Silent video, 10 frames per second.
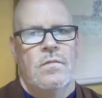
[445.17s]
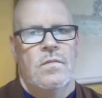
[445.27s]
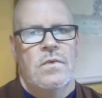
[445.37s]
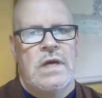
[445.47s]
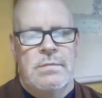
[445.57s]

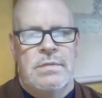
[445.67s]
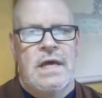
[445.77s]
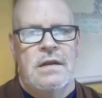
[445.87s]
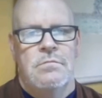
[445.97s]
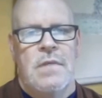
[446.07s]
keeping that
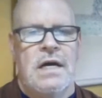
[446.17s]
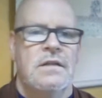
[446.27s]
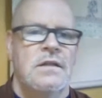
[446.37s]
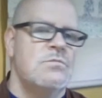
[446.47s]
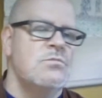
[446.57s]
in mind,
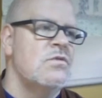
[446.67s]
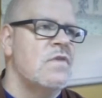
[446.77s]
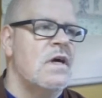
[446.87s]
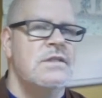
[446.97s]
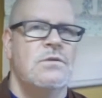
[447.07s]
let's move
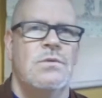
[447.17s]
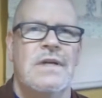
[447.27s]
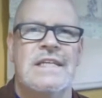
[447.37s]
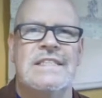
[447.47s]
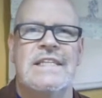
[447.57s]
on to what I
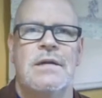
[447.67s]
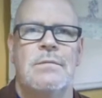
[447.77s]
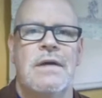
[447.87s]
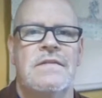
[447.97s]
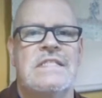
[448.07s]
said
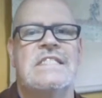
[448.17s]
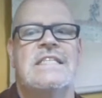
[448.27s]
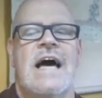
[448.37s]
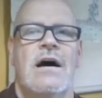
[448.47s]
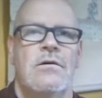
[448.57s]
about the
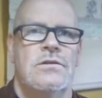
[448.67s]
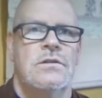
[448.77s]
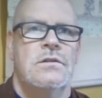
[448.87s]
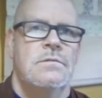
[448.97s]
sounds.